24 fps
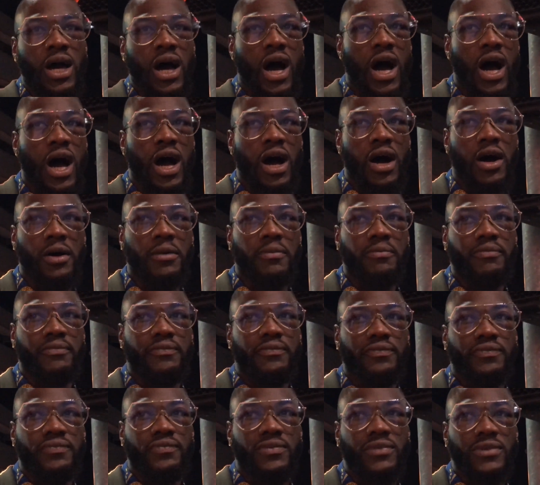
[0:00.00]
Um,
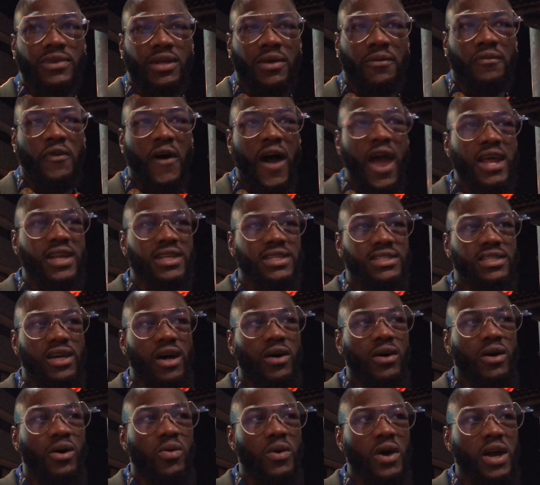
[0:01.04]
the fight is
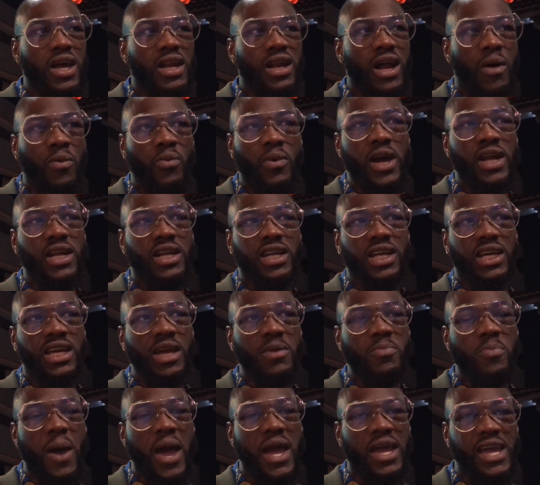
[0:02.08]
on with. I'm ready to
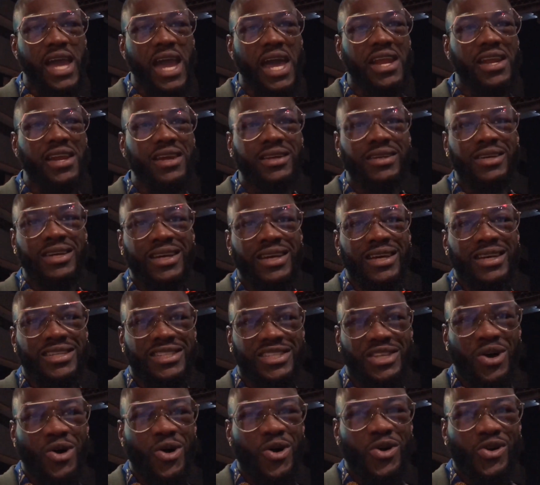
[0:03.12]
get back at it
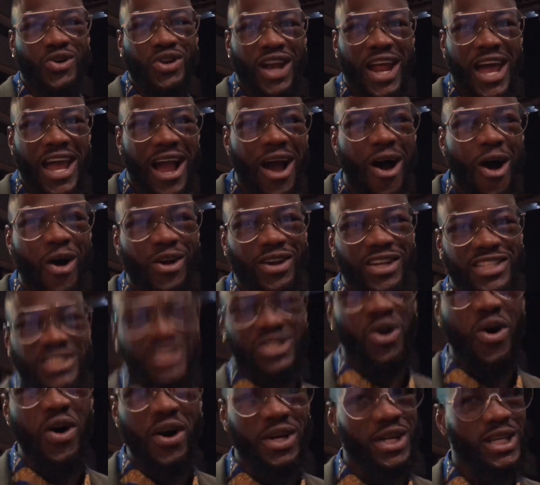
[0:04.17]
soon. Like all the
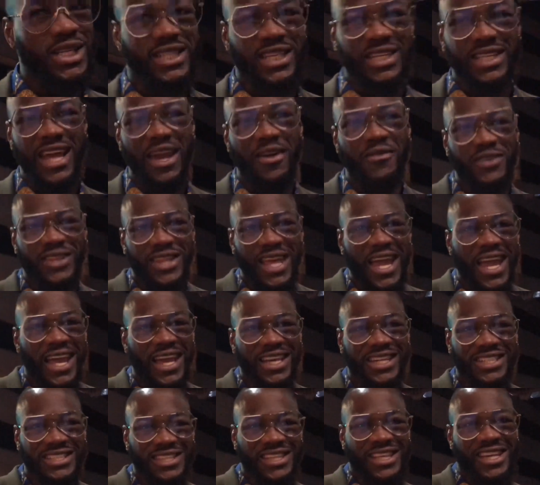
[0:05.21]
soreness and everything
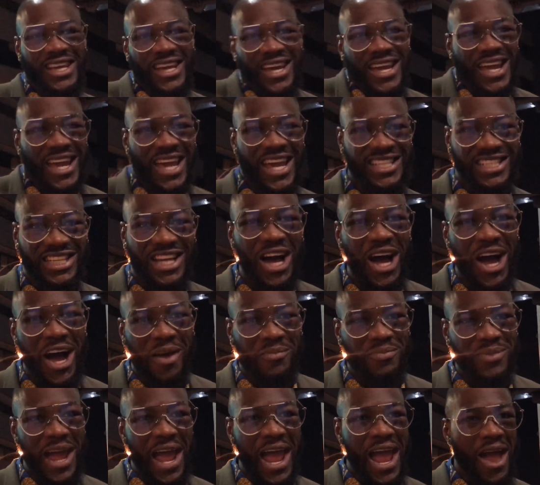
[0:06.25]
is is
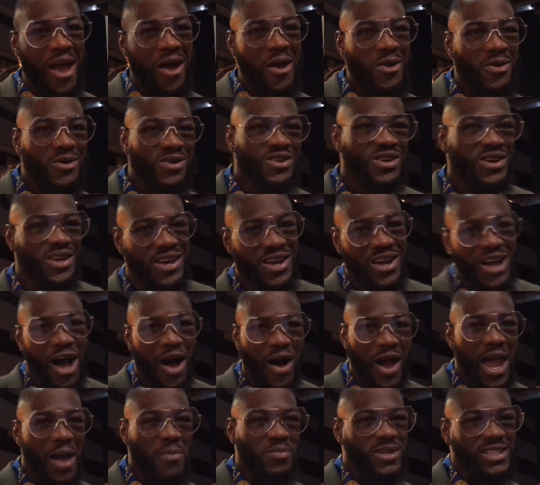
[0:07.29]
calmed down.
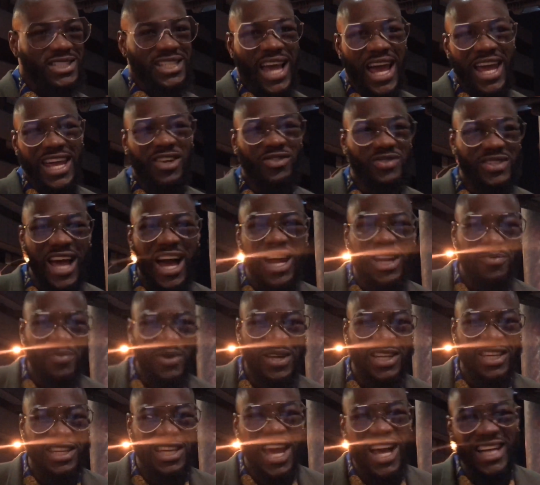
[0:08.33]
I'm happy to say you talked to
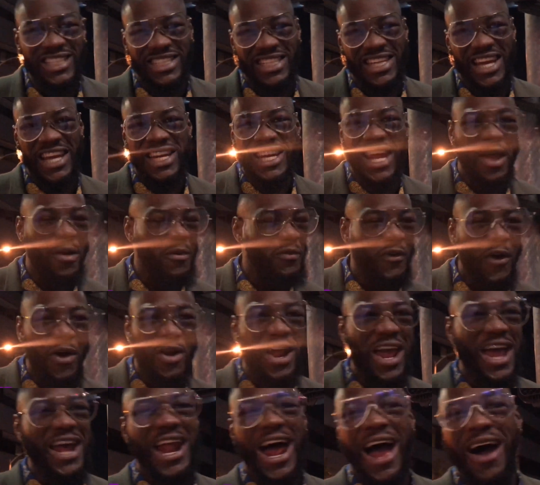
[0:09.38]
me yesterday, day before
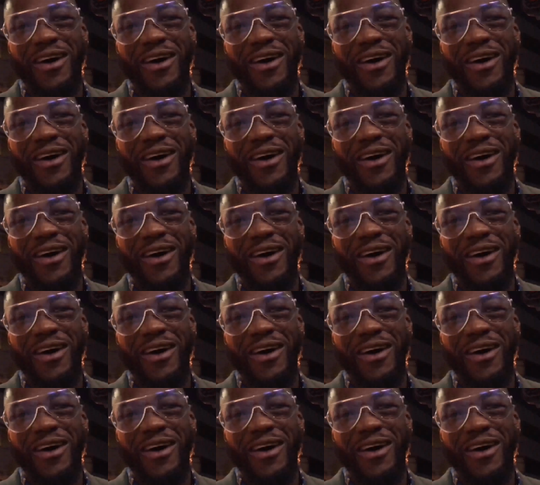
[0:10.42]
that.